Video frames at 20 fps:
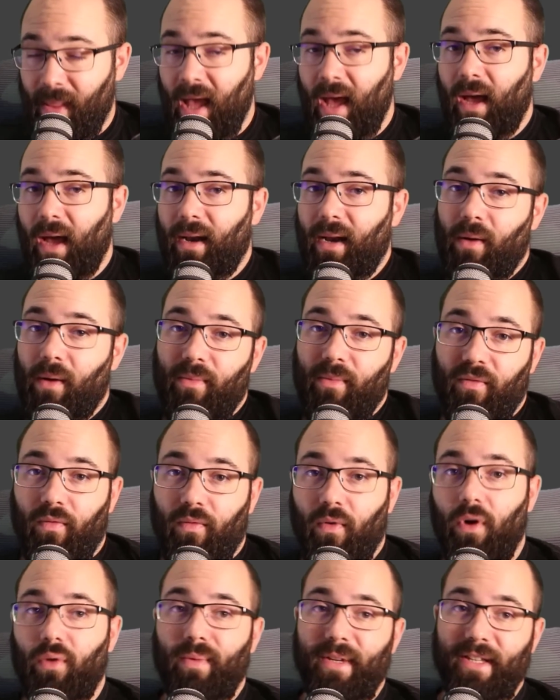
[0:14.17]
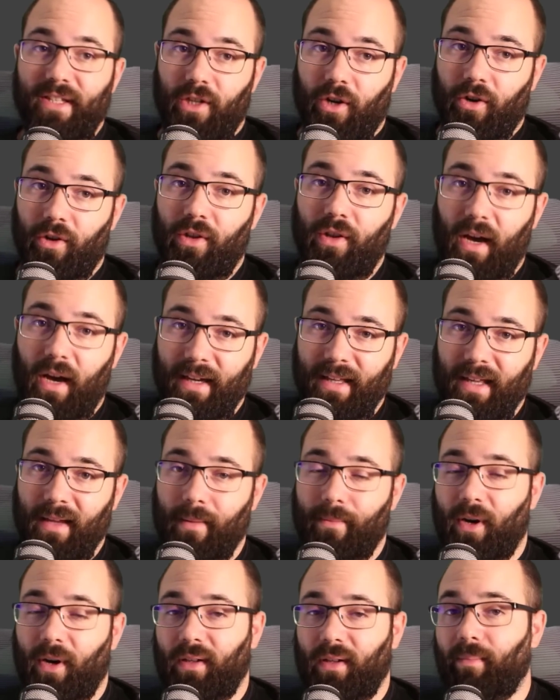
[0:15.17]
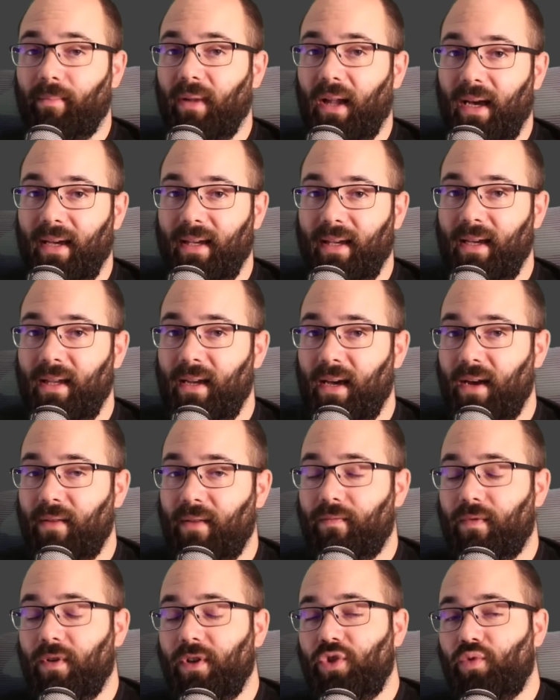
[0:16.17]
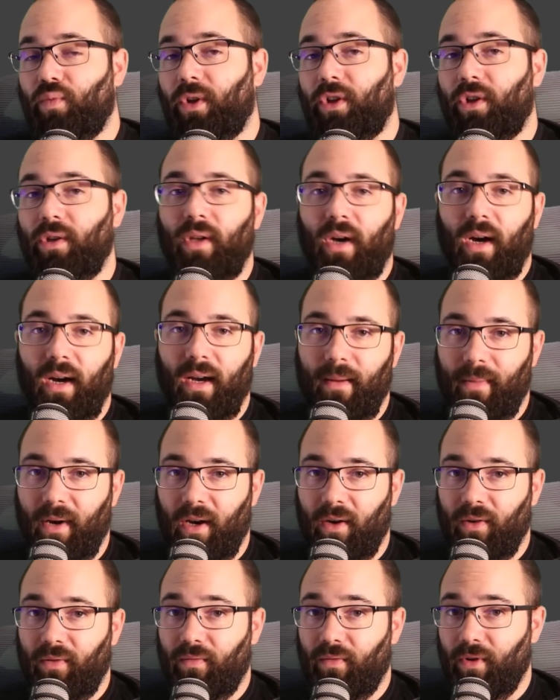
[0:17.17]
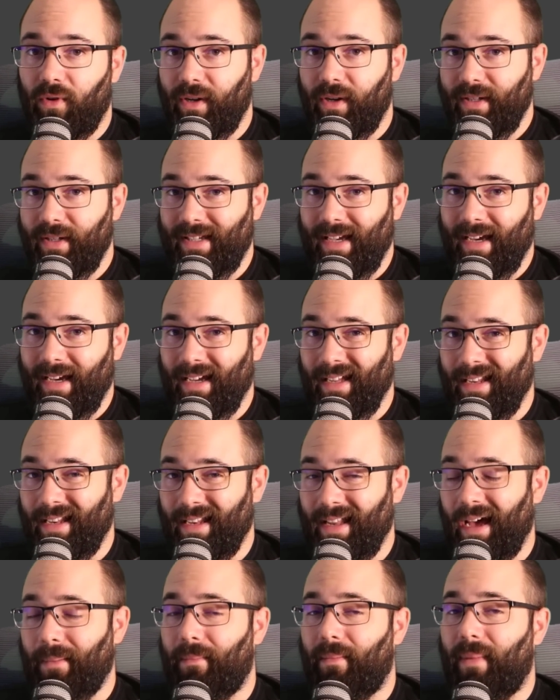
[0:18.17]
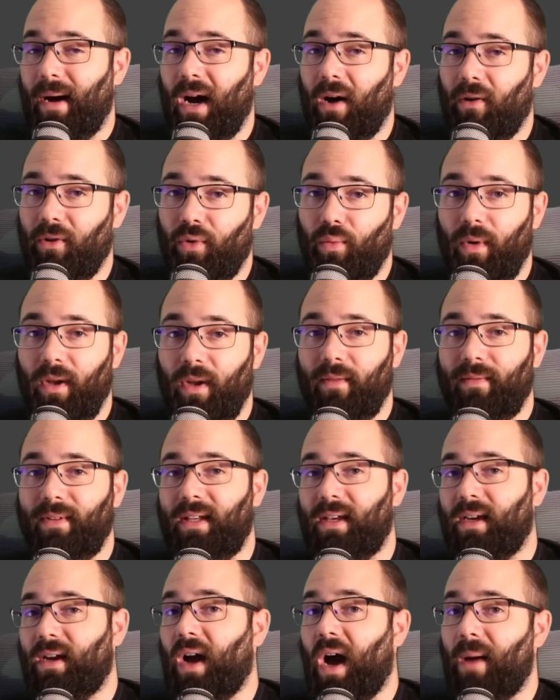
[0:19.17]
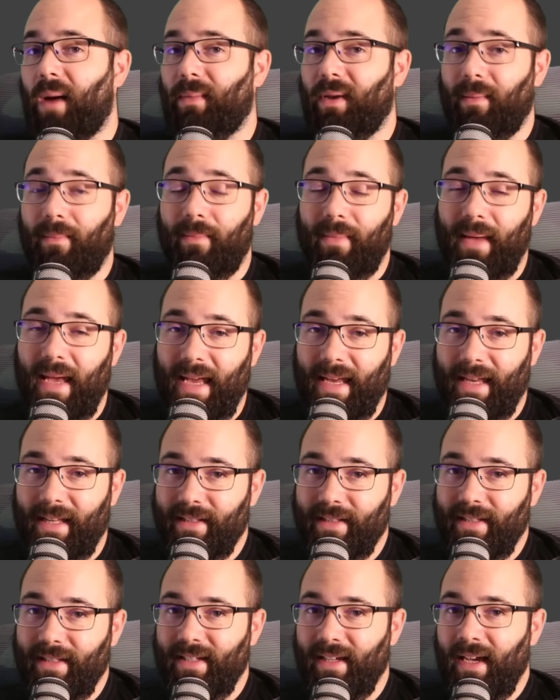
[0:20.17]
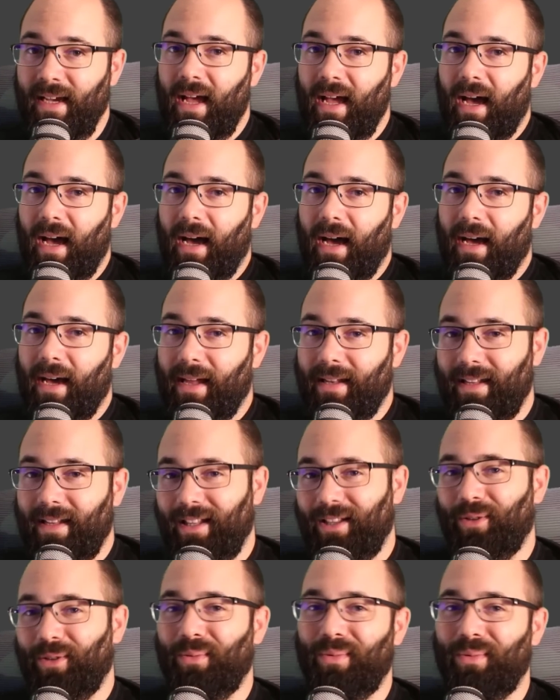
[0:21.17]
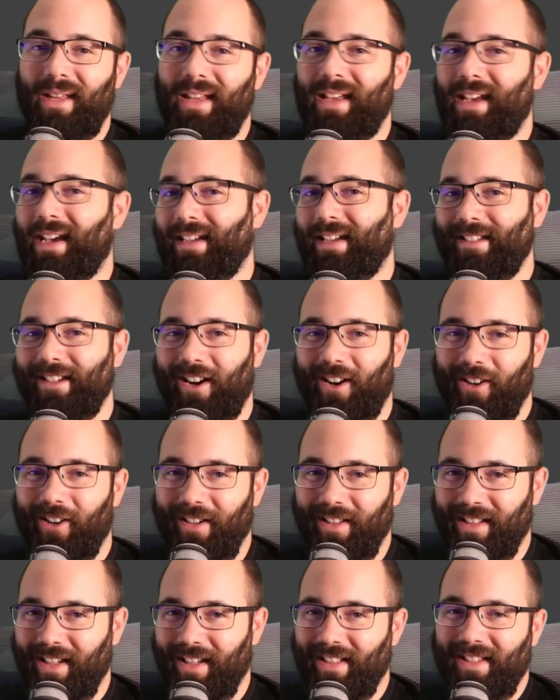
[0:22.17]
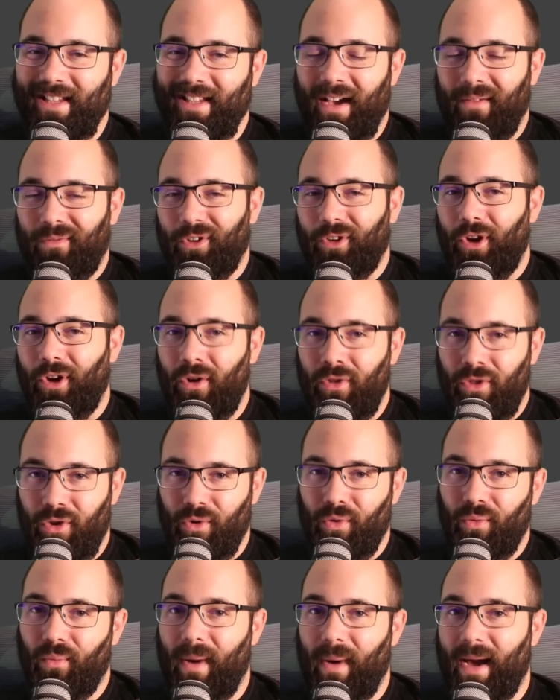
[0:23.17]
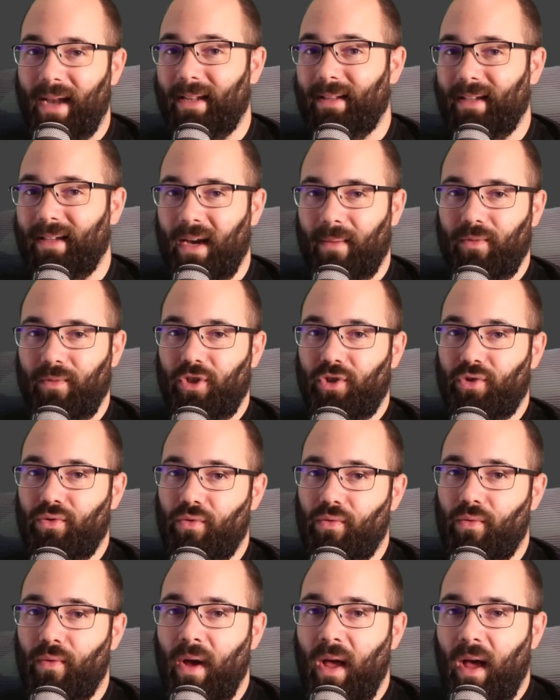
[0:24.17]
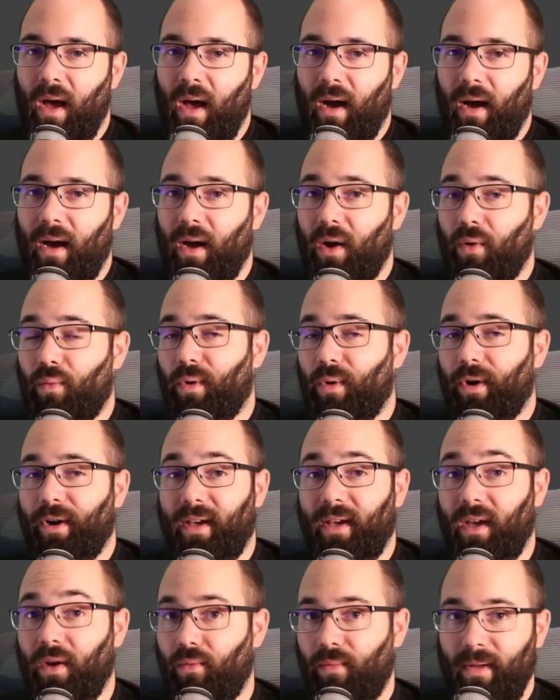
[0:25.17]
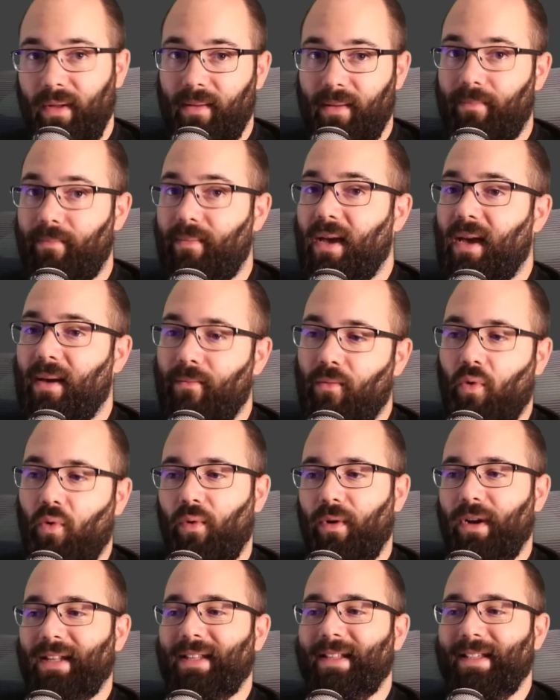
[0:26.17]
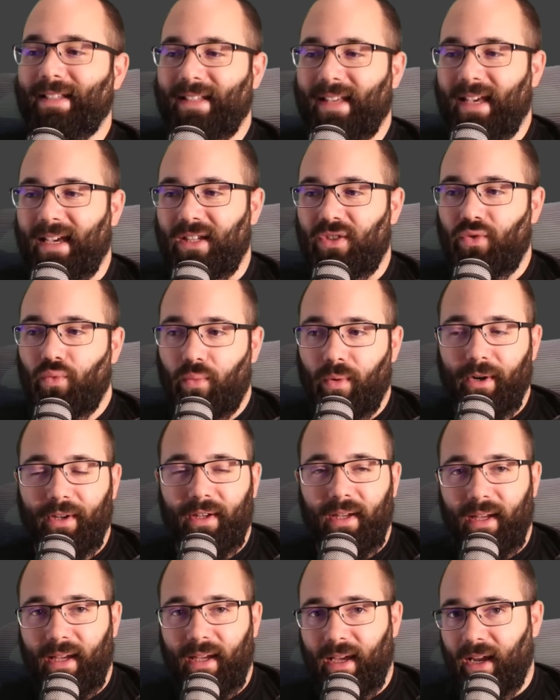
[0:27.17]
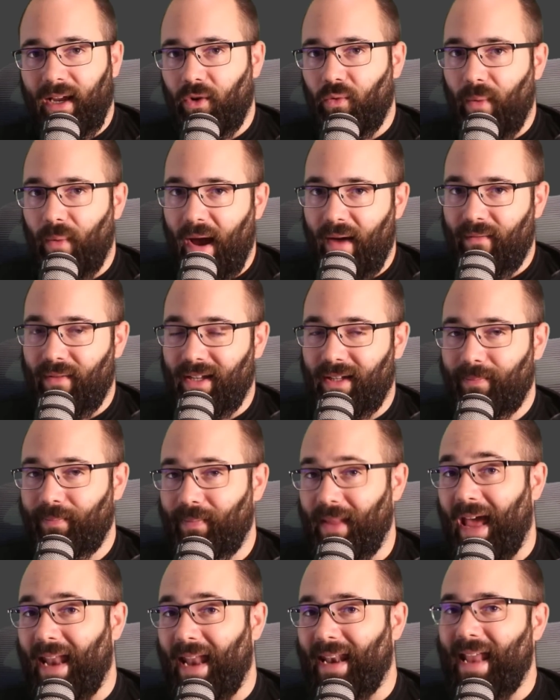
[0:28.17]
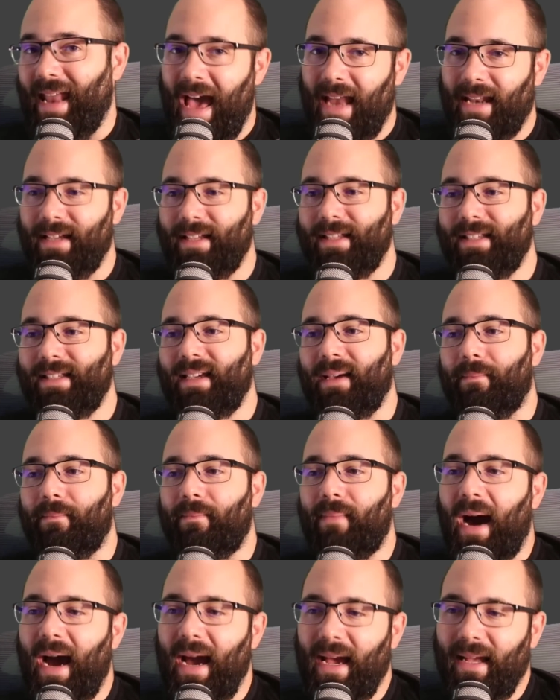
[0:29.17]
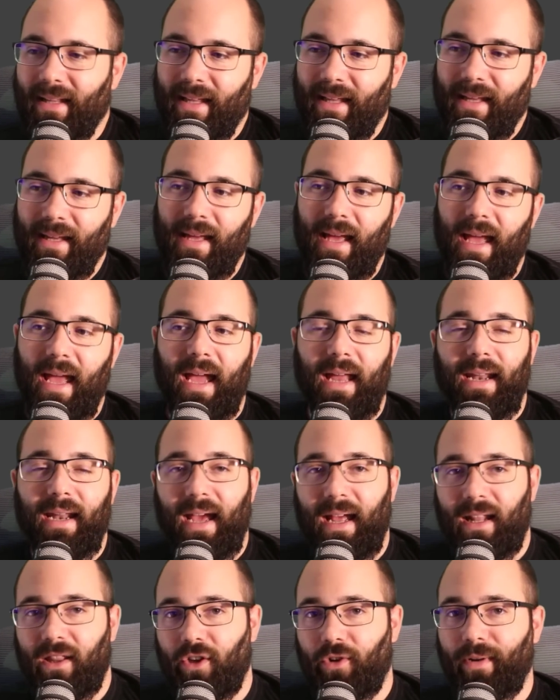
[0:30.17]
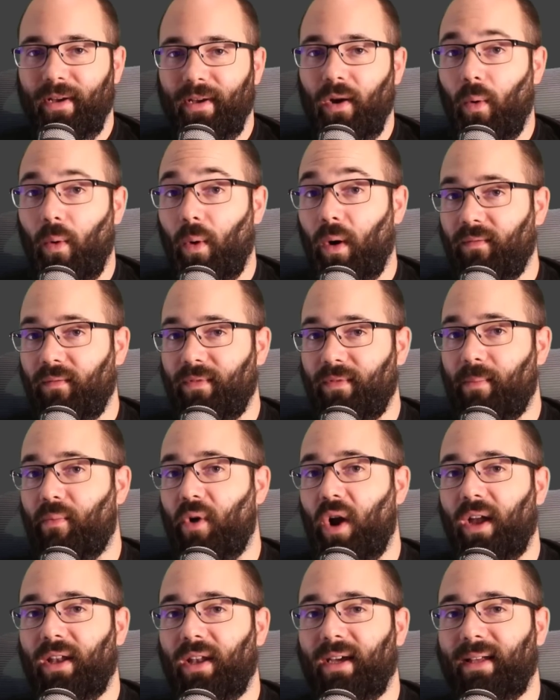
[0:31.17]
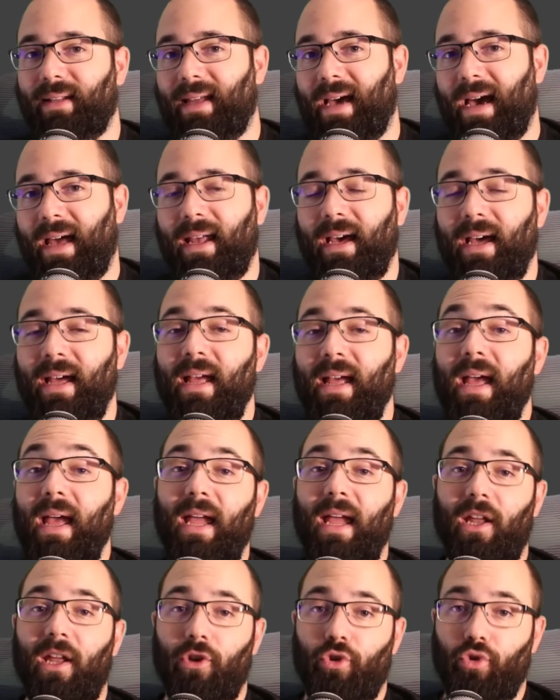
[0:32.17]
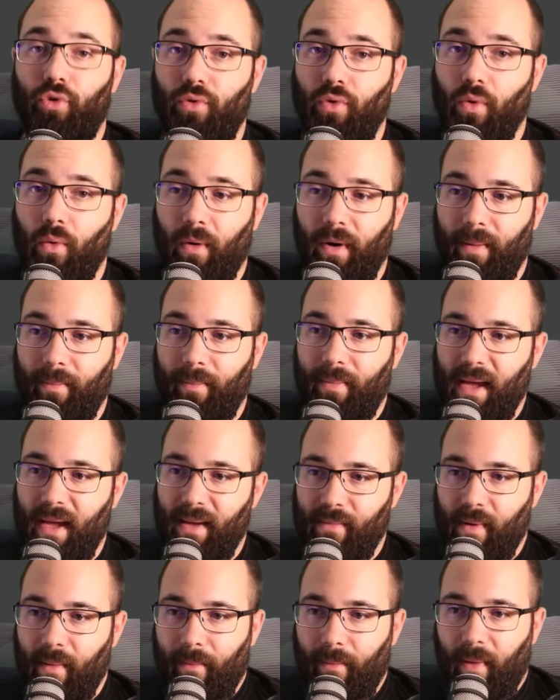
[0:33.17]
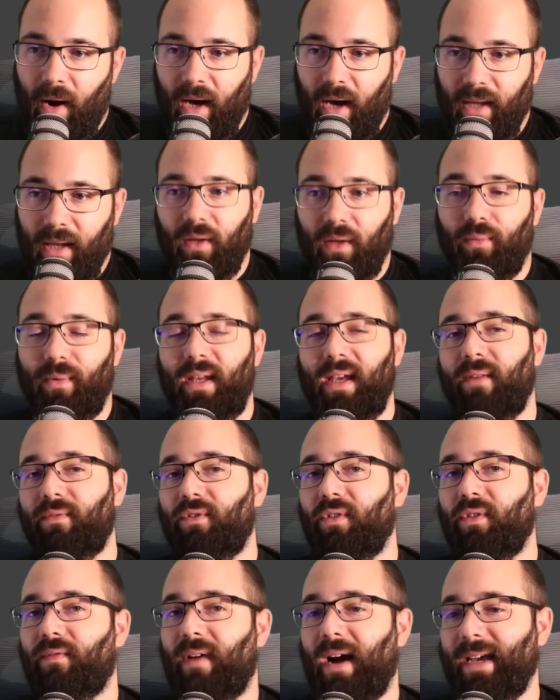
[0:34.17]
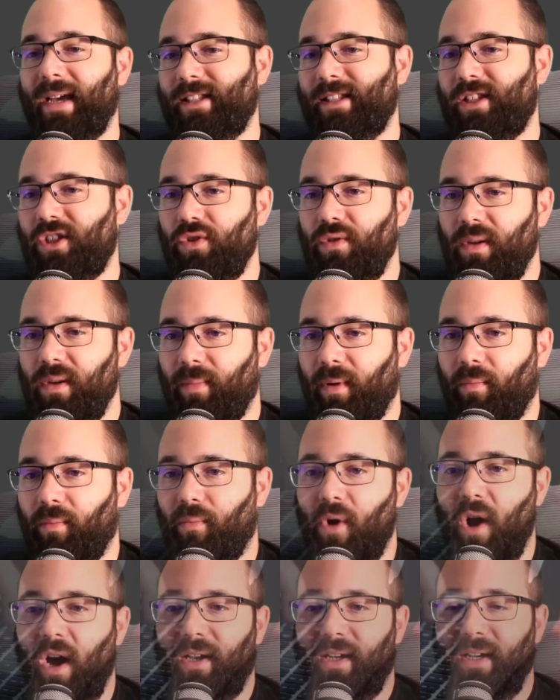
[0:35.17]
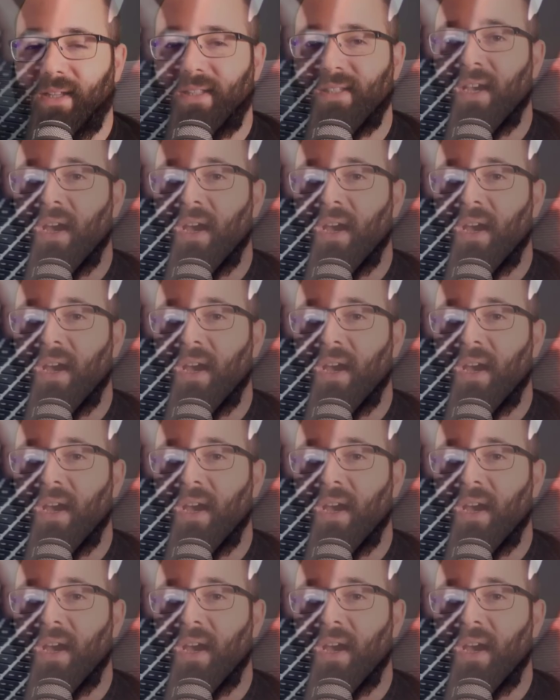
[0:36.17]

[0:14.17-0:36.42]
Now, before we start talking about the plugin, I first want to talk about for a second about one of the common pains uh, that we as architects have to go through when it comes to uh, working with B I M, or in this case working in Revit, and that is compiling and entering all of the product data into your B I M model. We have to find suitable products